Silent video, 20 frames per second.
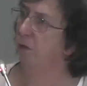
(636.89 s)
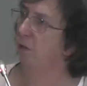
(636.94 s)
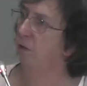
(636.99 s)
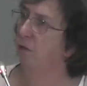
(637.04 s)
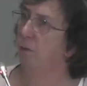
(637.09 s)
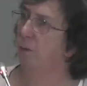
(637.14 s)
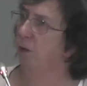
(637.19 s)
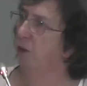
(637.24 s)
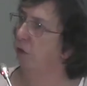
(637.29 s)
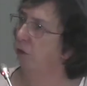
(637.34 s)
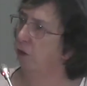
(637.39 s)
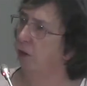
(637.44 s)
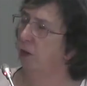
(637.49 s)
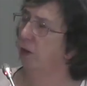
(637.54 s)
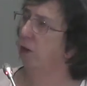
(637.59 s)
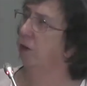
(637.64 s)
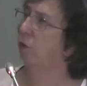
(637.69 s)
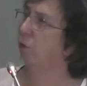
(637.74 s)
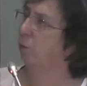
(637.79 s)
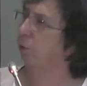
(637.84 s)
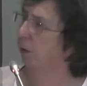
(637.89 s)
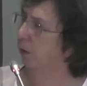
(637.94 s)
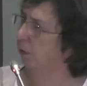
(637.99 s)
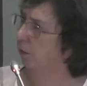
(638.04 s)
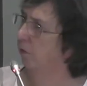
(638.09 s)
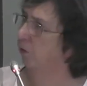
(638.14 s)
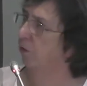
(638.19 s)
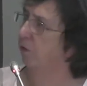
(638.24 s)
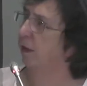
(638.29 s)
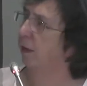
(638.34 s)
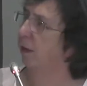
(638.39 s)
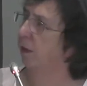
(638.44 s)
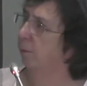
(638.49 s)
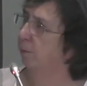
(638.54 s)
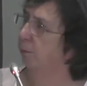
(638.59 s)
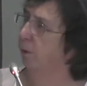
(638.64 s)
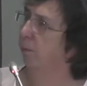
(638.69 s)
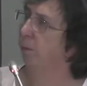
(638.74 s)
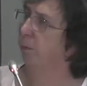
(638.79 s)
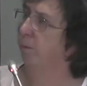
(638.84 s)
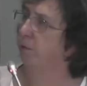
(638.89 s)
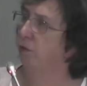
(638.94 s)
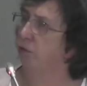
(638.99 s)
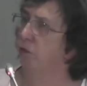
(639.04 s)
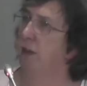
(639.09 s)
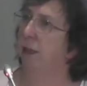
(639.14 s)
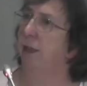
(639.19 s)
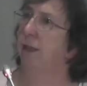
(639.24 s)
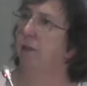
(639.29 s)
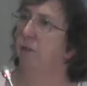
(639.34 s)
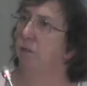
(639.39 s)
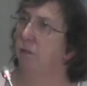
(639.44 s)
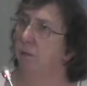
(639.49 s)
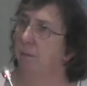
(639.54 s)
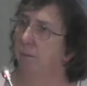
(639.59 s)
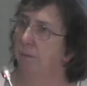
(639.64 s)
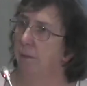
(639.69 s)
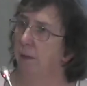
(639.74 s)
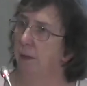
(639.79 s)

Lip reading: to somebody she knows will understand the problem that she has.